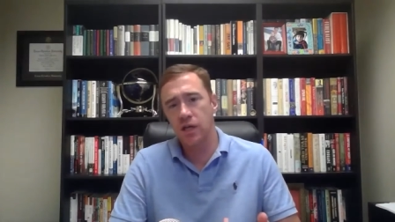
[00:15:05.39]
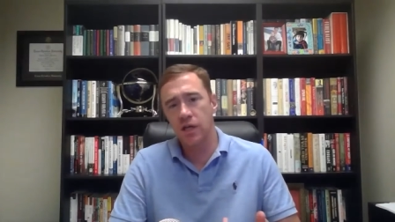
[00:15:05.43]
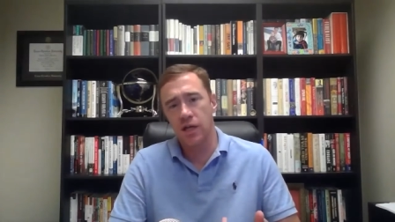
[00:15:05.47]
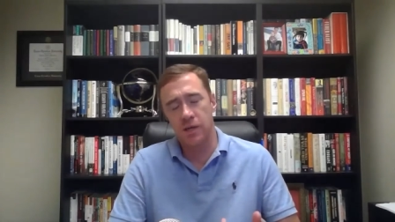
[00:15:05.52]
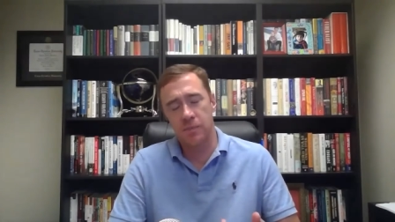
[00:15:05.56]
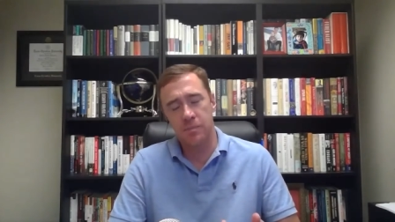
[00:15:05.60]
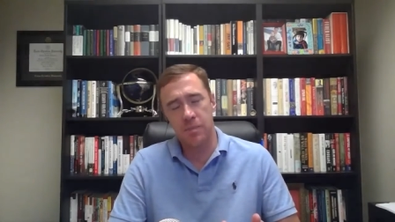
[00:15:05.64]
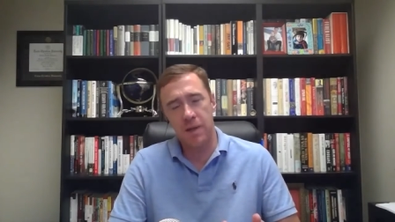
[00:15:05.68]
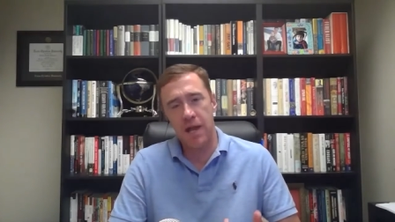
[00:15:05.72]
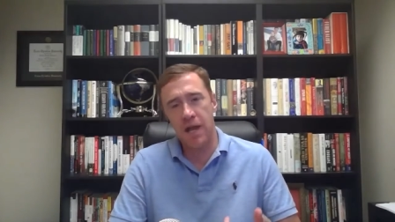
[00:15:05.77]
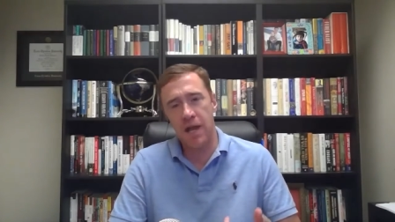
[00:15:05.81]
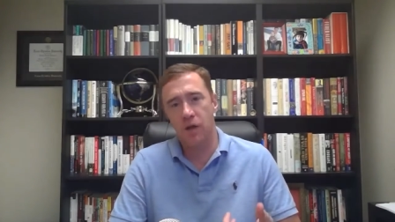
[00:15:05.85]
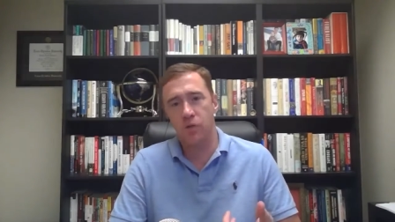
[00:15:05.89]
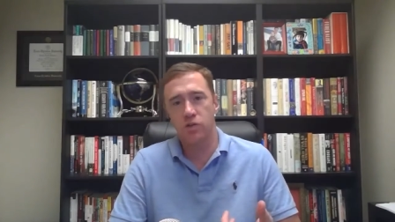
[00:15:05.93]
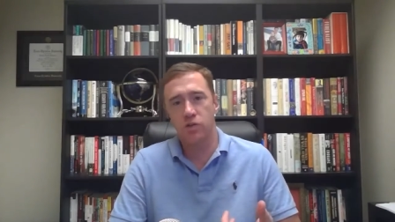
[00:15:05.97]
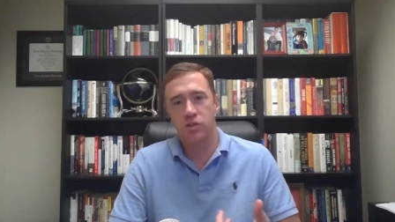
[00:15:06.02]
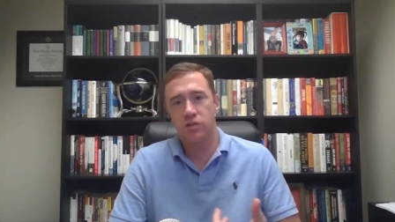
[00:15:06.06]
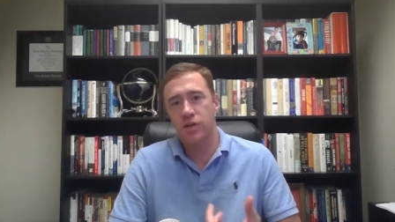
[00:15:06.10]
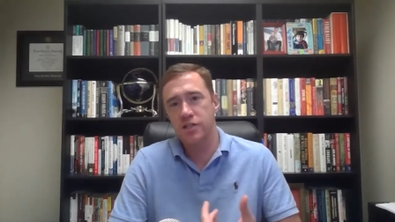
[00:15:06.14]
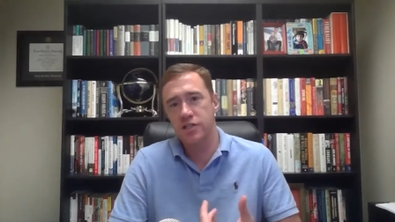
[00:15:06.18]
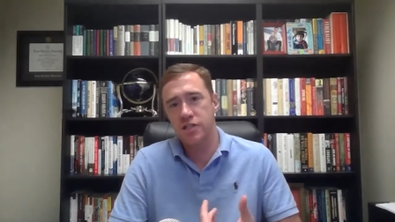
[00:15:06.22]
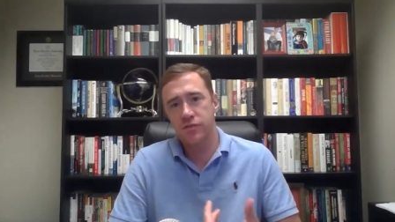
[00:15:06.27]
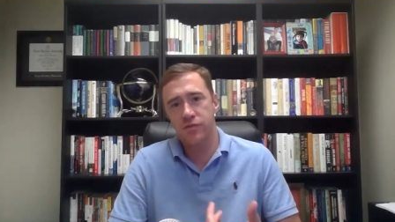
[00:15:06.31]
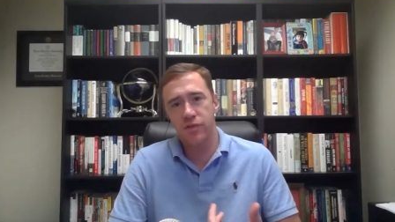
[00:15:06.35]
Um, how
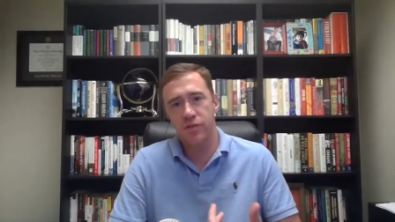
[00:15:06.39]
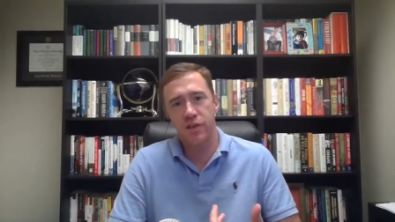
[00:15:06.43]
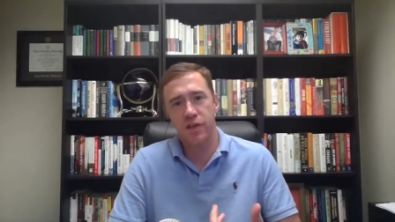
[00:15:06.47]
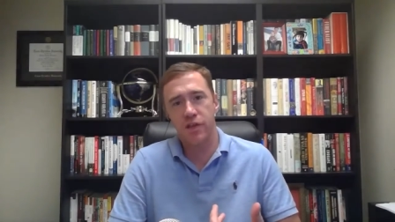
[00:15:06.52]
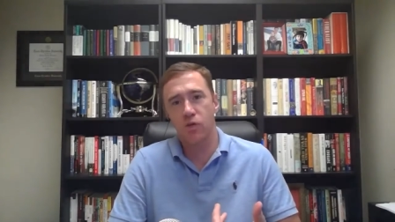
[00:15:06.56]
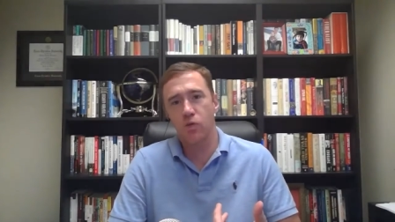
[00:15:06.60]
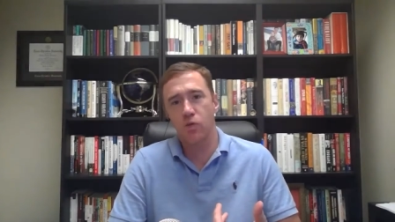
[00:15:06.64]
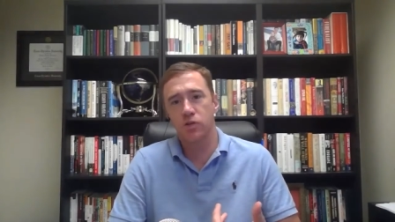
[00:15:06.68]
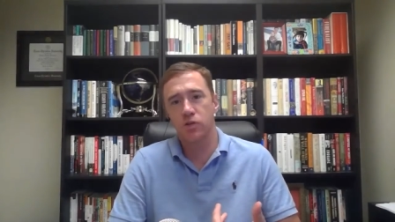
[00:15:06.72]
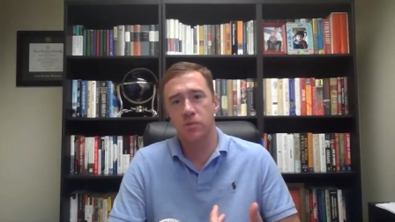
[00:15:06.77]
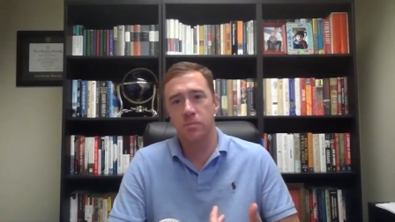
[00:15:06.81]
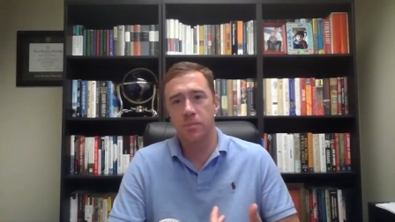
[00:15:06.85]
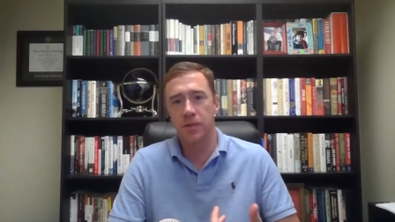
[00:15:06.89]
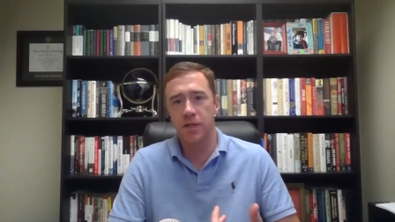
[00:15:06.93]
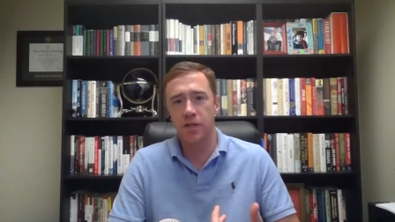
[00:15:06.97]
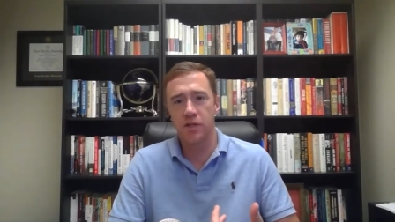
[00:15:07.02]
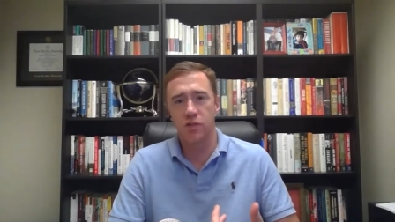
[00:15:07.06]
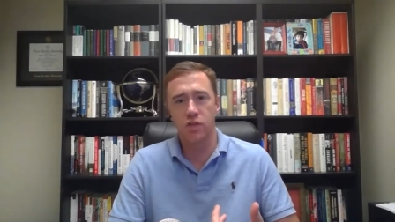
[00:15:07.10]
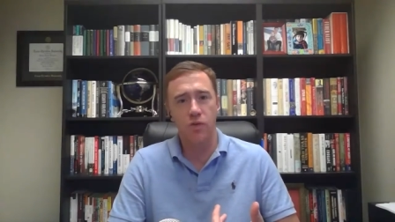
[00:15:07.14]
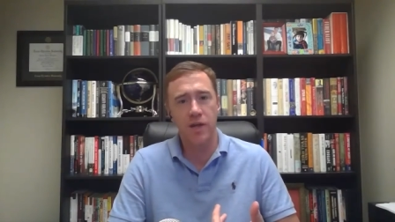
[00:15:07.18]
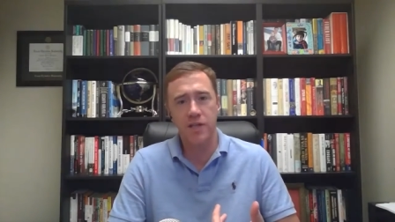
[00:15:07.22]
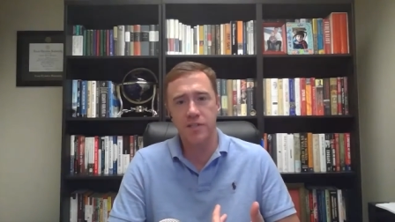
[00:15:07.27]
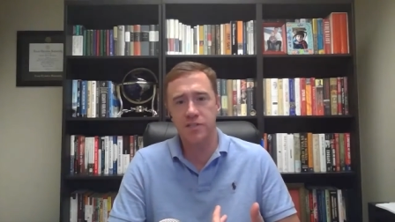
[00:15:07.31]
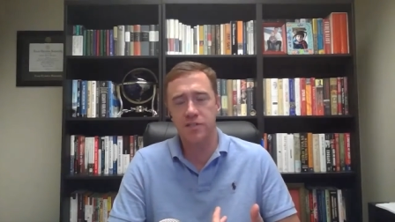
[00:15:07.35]
aggressive are they going to be on
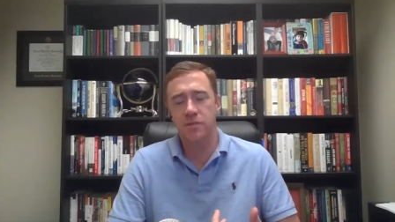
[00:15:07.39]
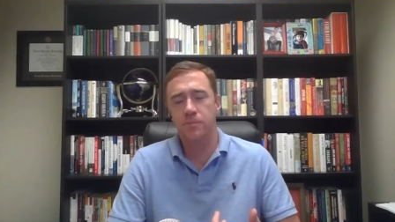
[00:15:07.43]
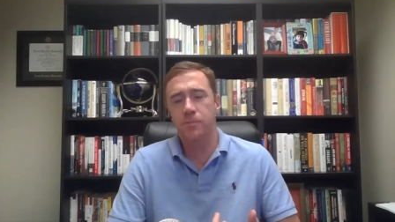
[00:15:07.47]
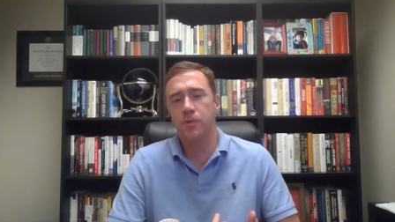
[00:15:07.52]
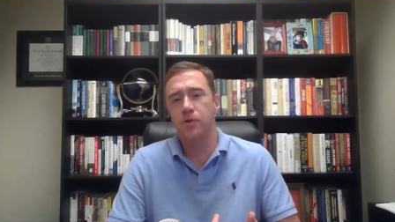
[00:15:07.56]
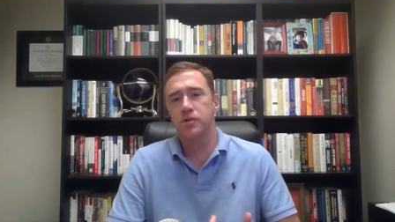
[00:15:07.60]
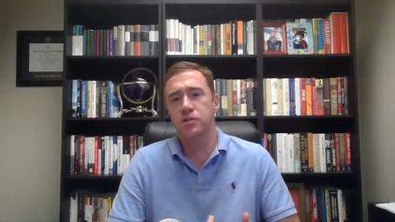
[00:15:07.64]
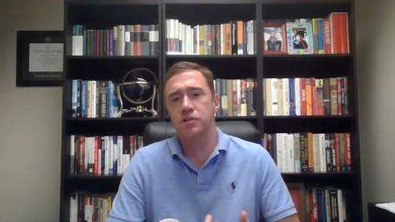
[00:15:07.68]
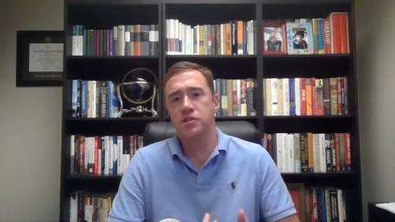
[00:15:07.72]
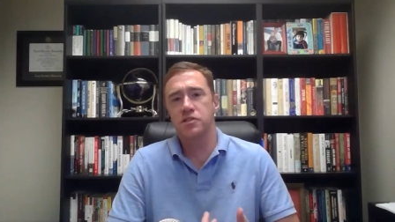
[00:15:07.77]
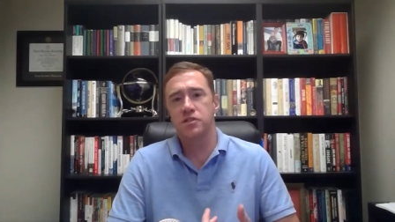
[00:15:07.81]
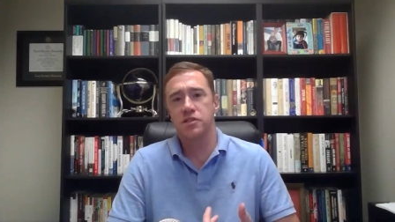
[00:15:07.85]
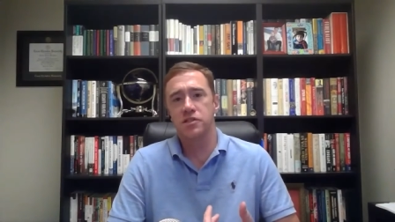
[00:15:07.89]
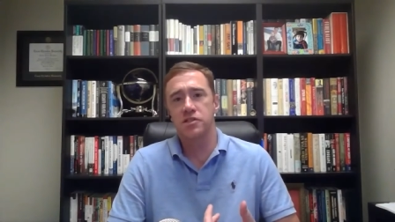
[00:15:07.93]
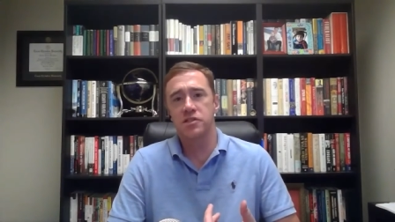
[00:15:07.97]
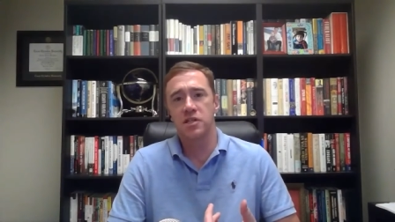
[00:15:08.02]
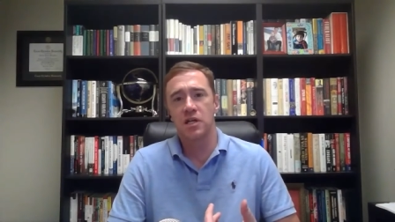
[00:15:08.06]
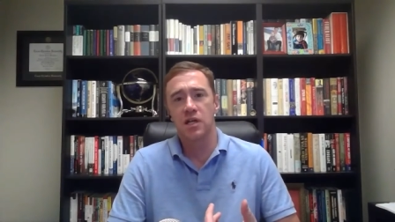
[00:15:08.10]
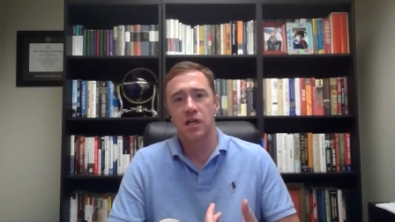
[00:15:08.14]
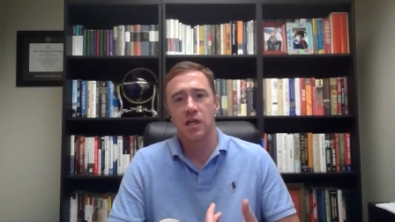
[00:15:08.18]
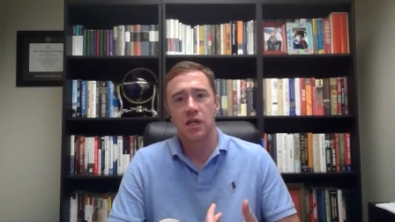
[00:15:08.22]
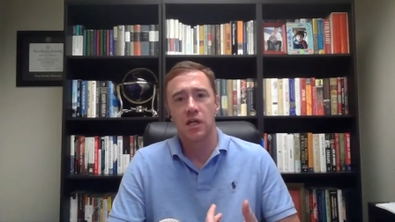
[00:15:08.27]
their asset purchases?